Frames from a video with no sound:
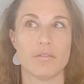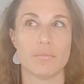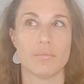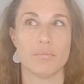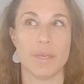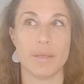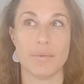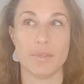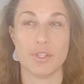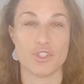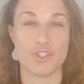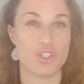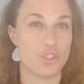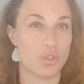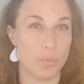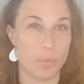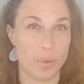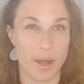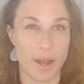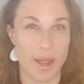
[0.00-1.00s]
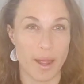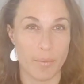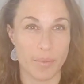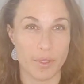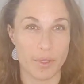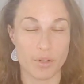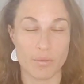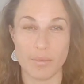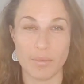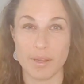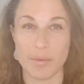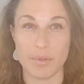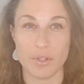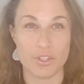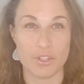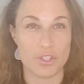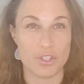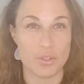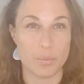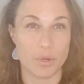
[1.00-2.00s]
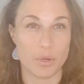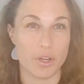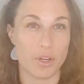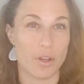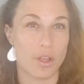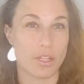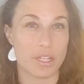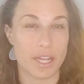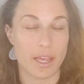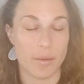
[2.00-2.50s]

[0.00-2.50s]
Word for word: Maybe you're super happy or maybe you're super not